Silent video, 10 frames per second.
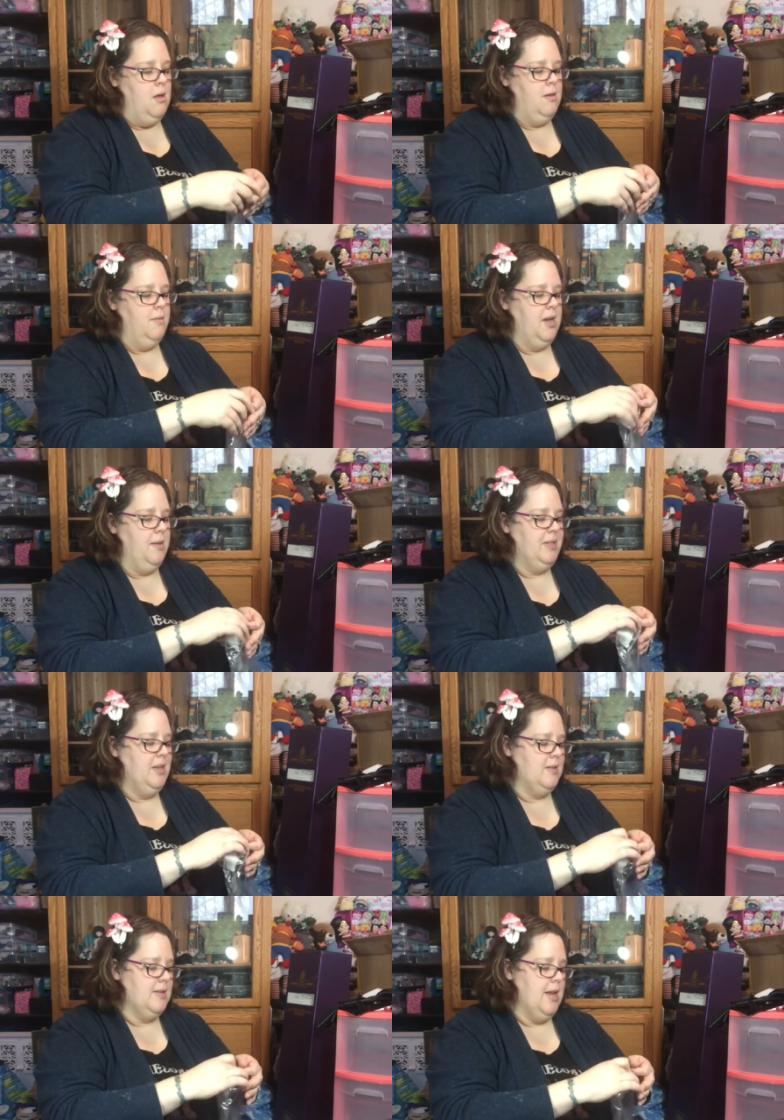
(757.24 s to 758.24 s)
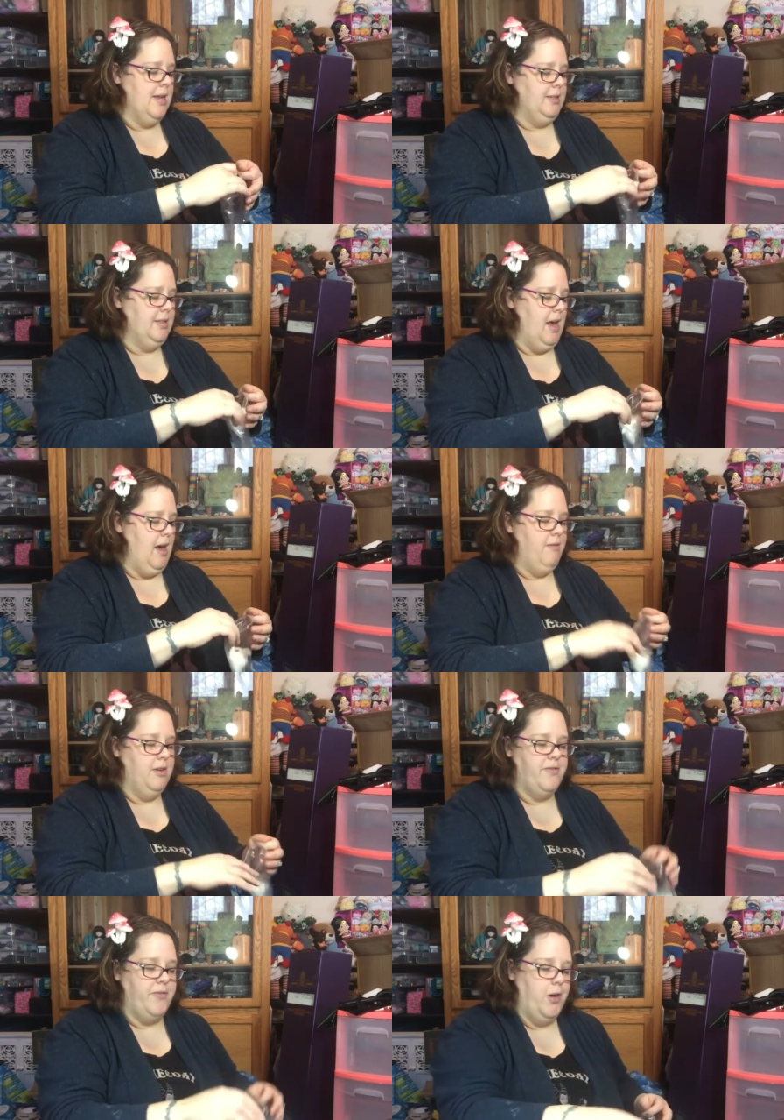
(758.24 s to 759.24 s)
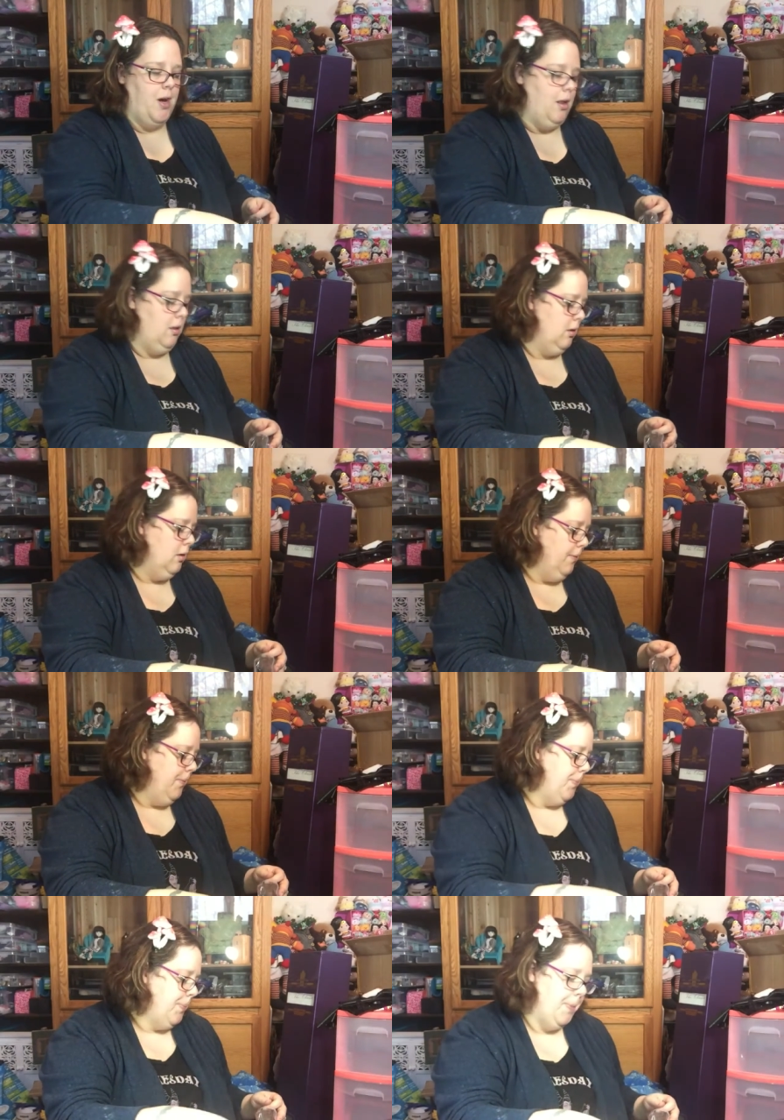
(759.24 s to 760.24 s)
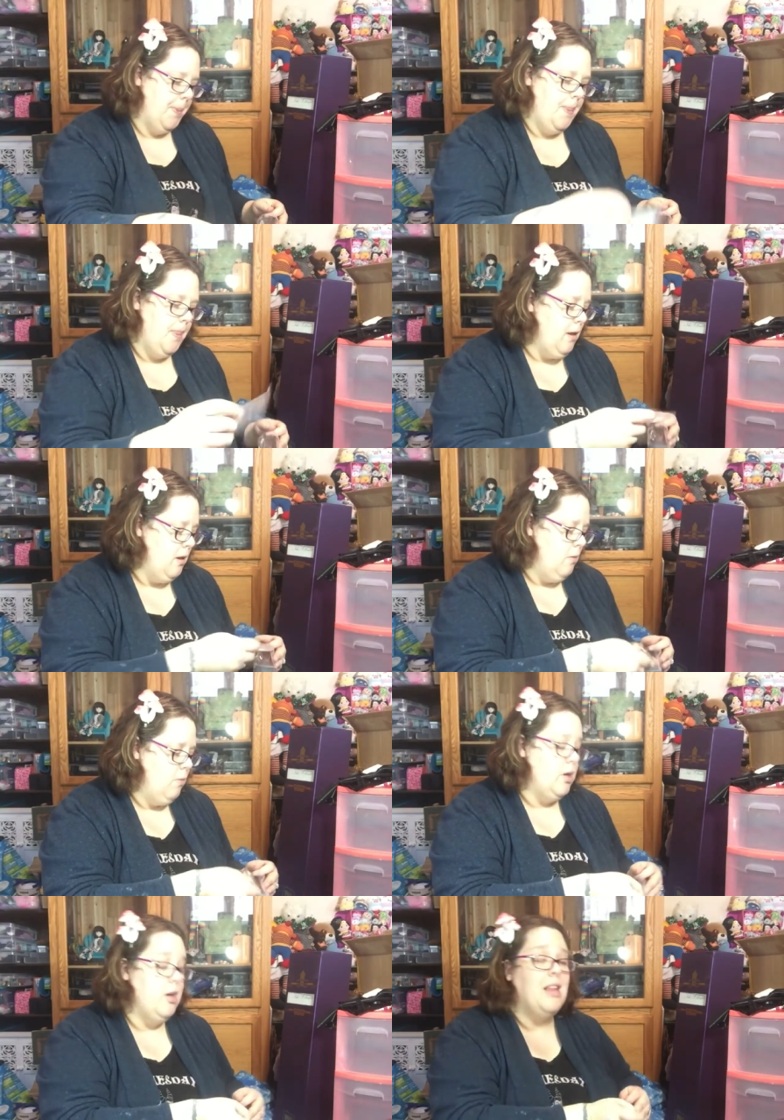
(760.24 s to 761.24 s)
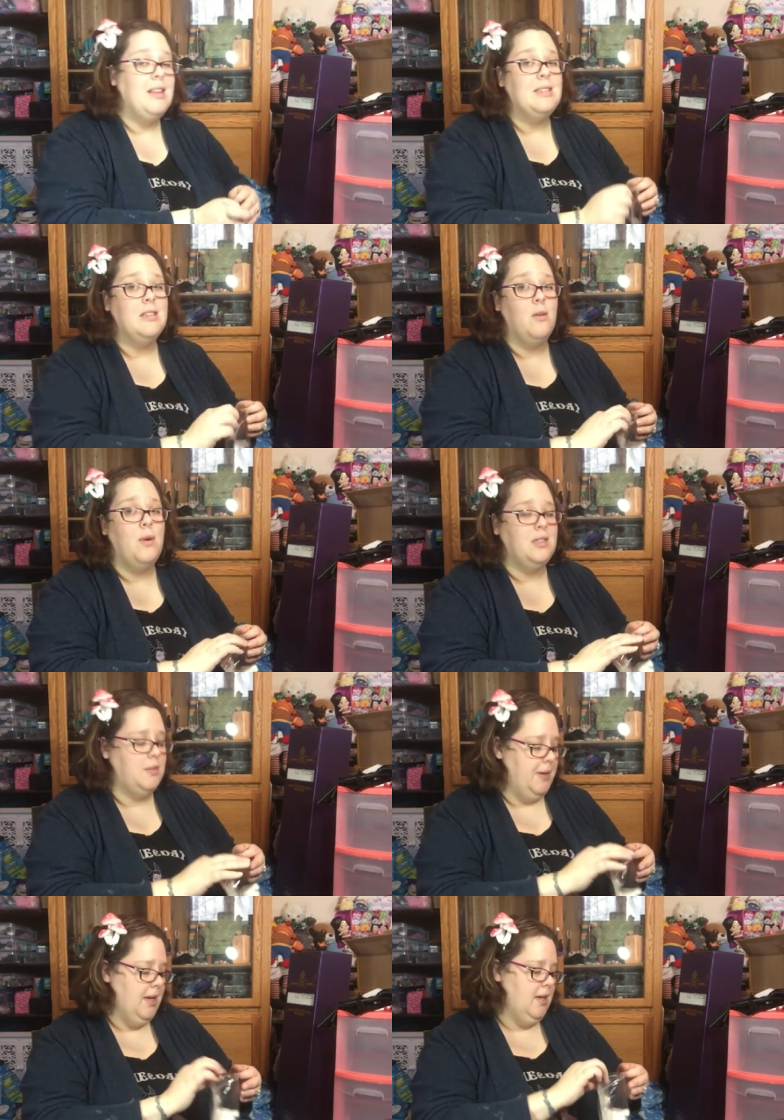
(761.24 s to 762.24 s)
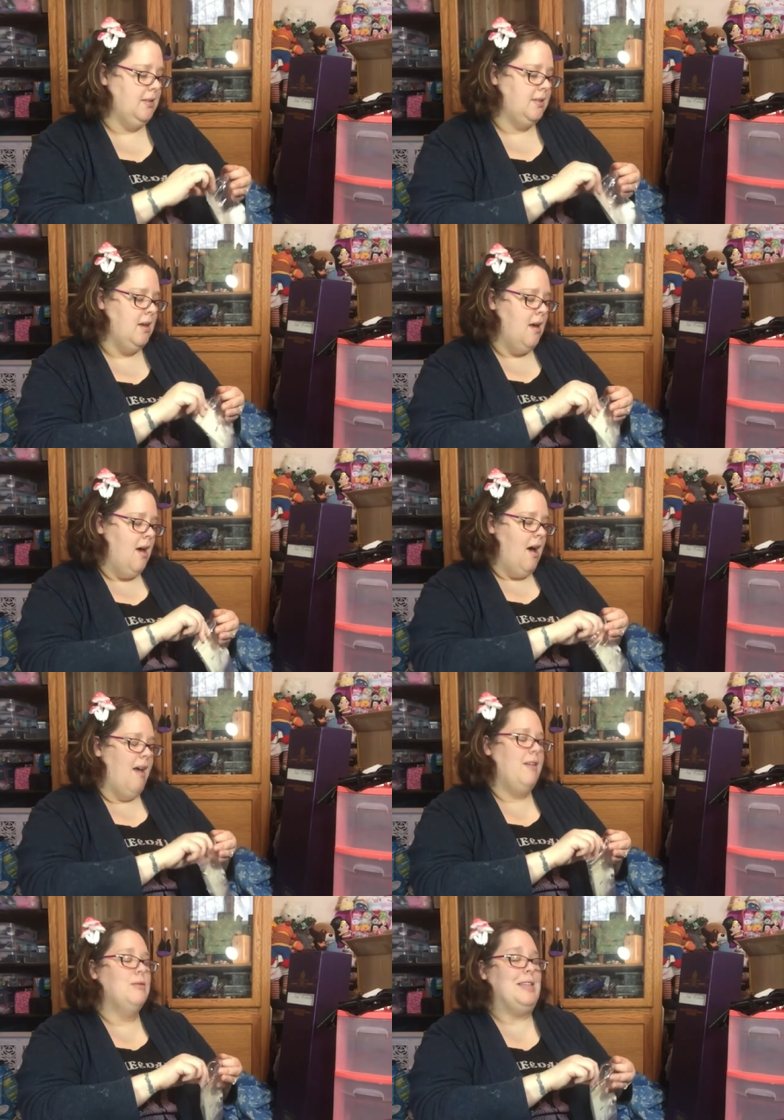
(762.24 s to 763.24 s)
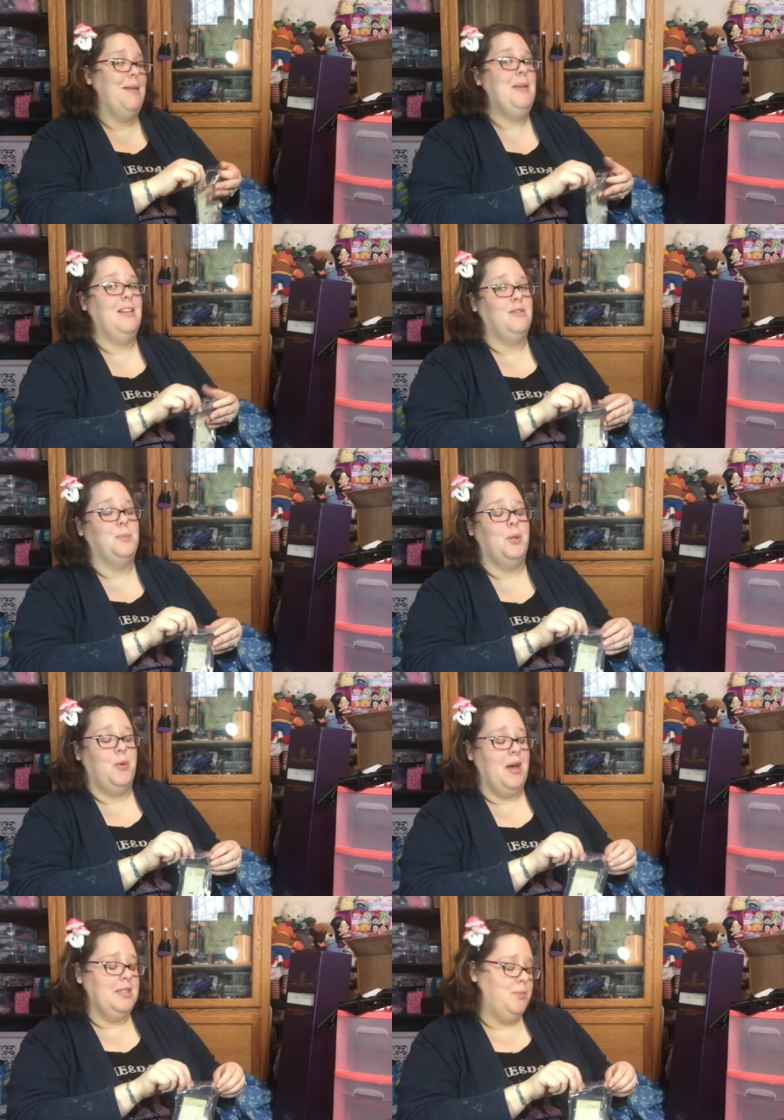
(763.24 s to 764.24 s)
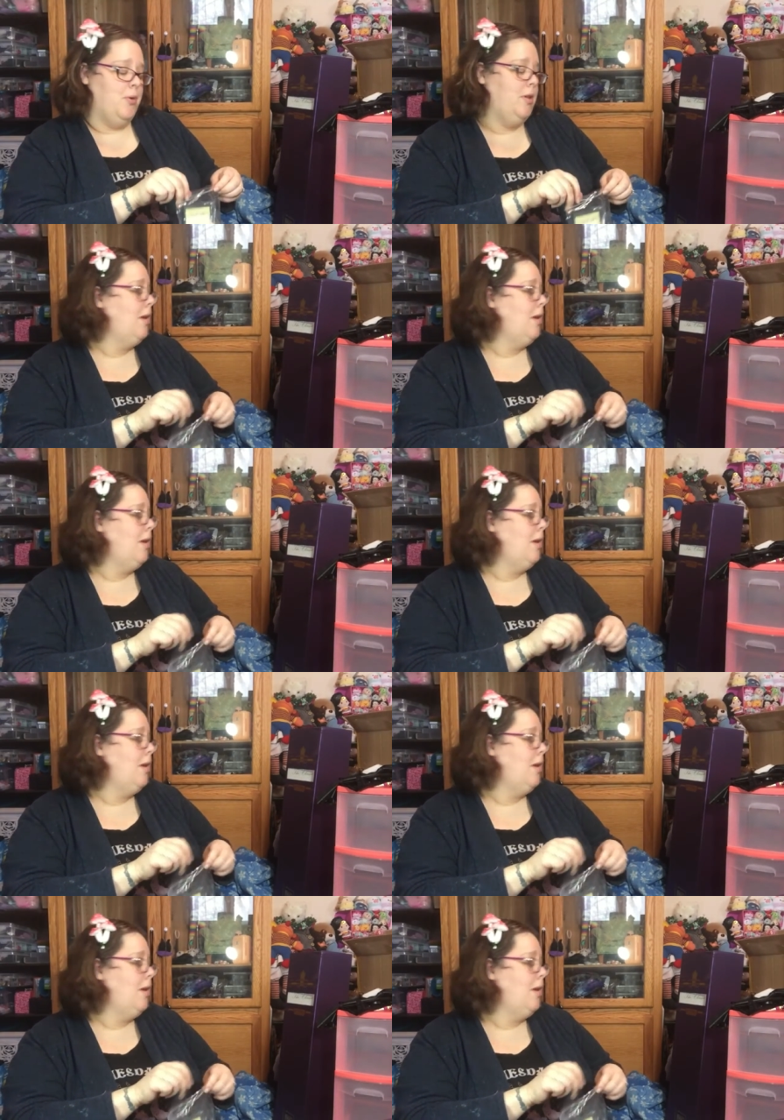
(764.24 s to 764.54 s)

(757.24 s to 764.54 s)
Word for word: sometimes it's nice to have a different color when you get these little ones, because I know Tammy loves blue eyes more